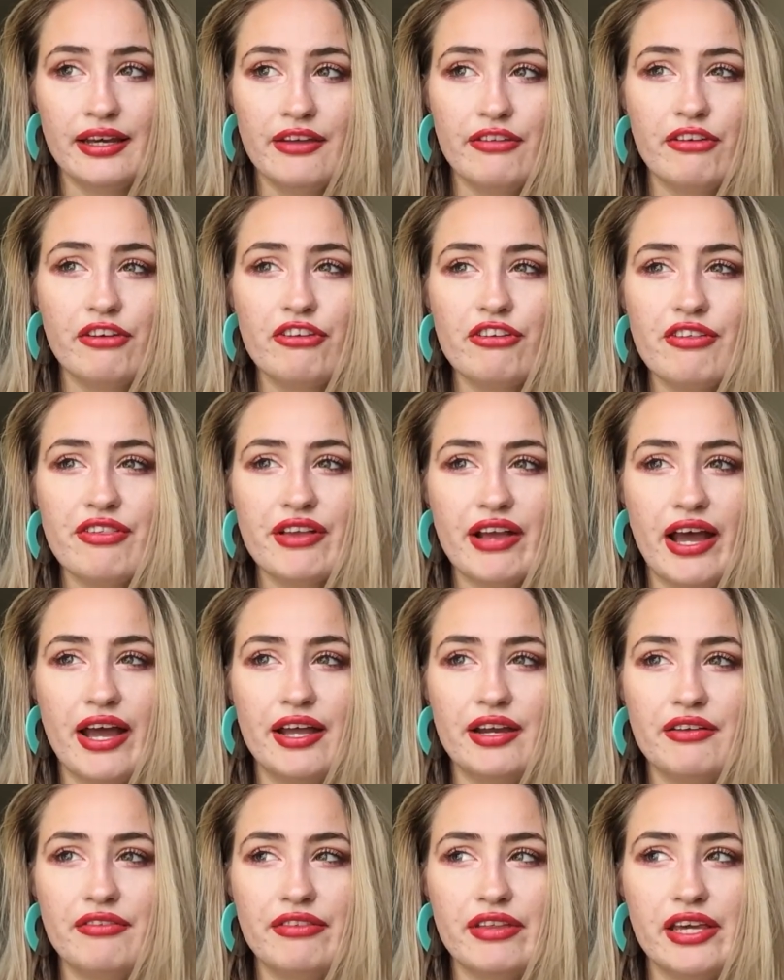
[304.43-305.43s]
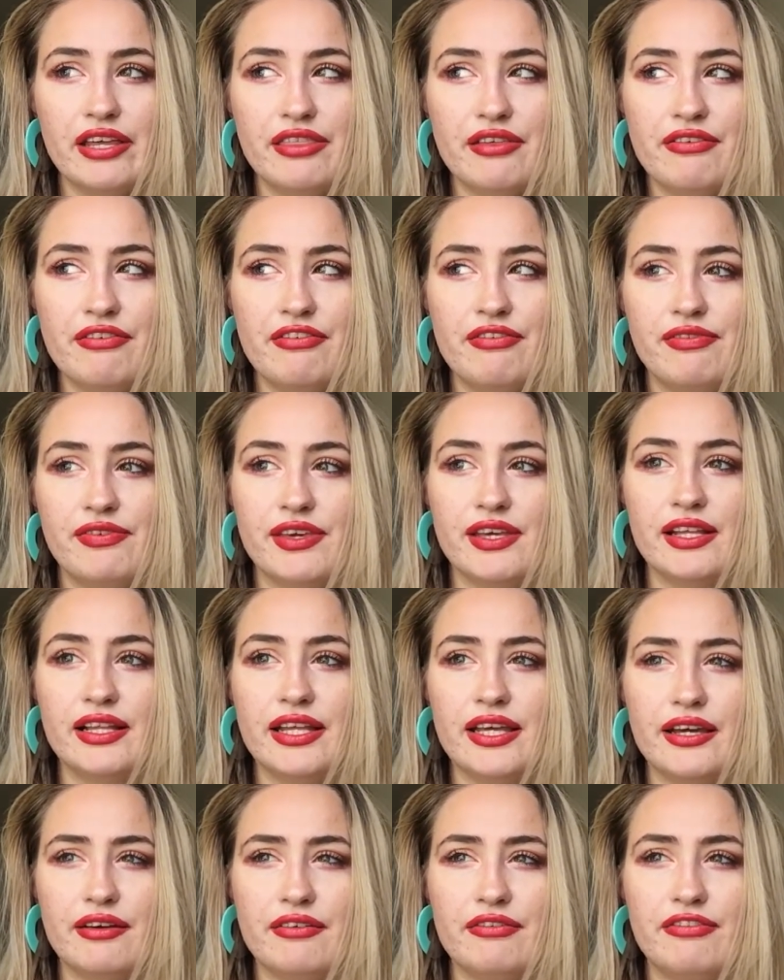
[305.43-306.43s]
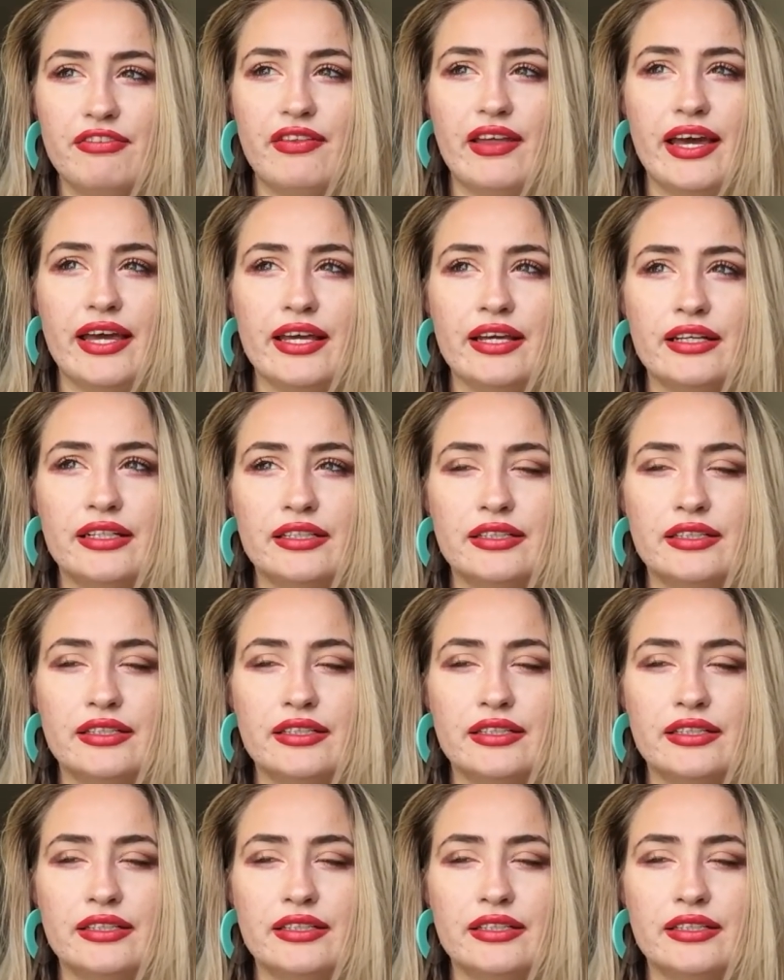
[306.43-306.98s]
there's just kind of like the feeling of like